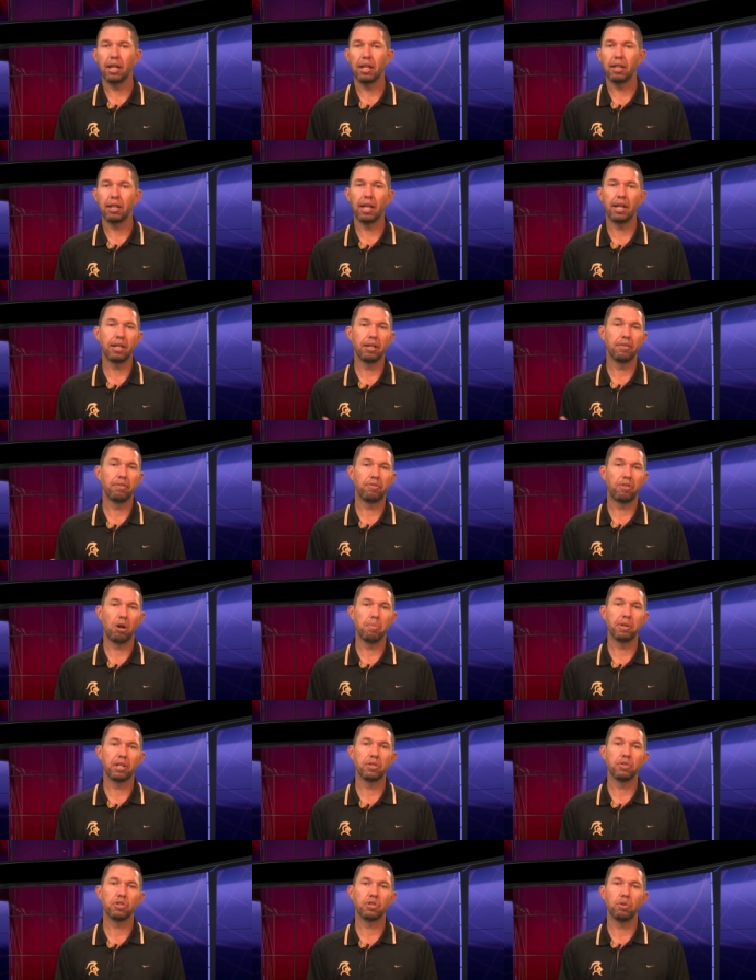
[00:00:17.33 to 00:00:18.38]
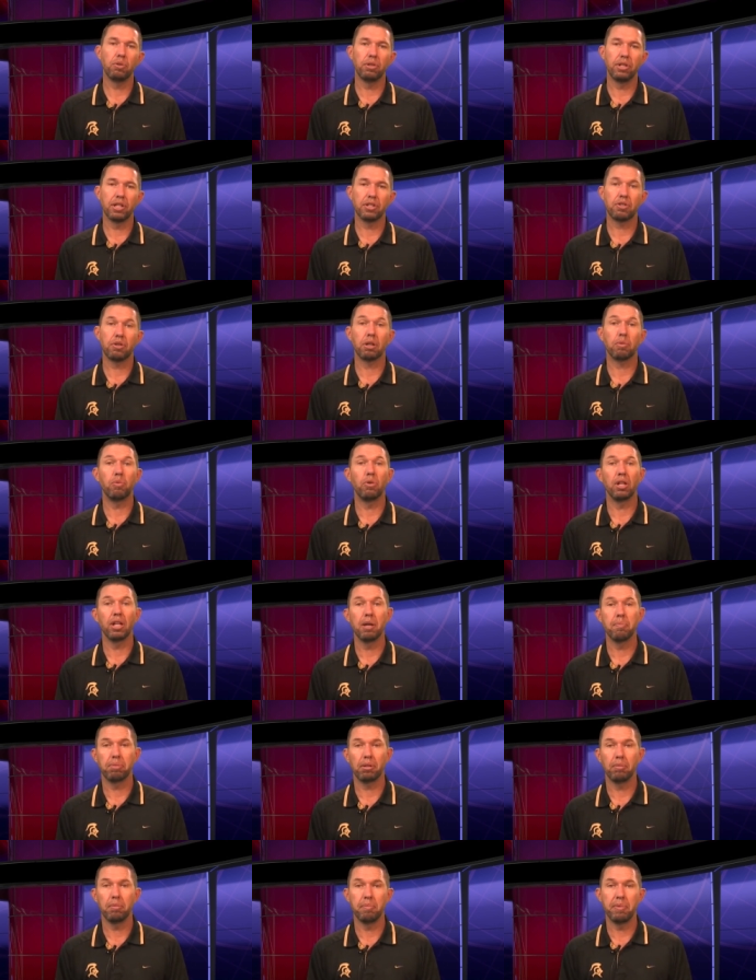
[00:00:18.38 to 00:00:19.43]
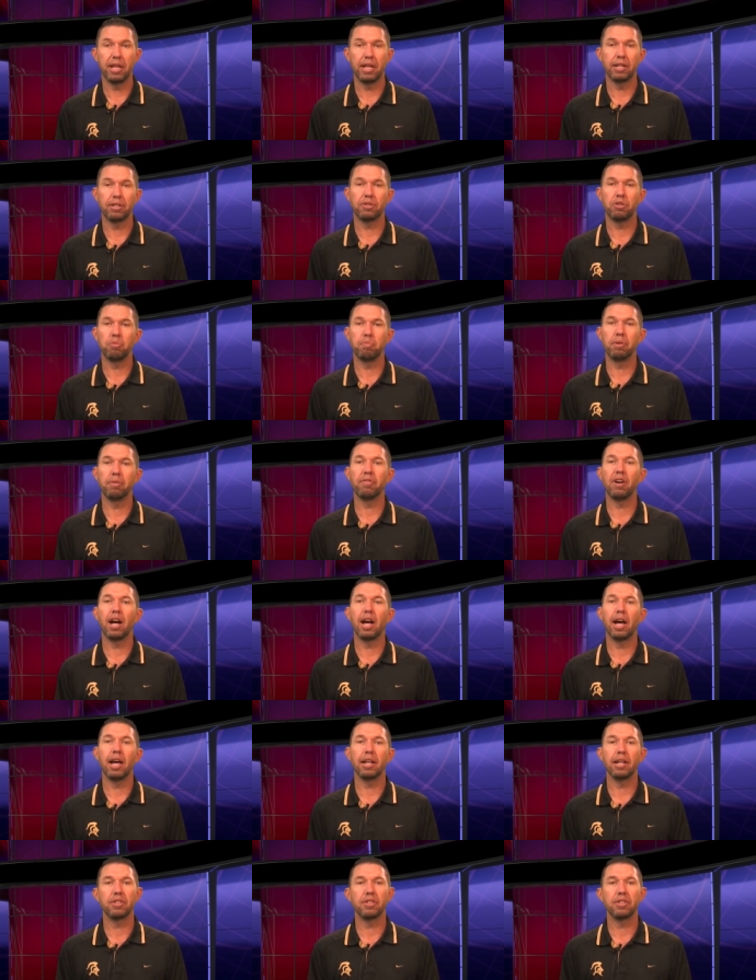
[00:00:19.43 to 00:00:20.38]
that Farmington School District will implement to provide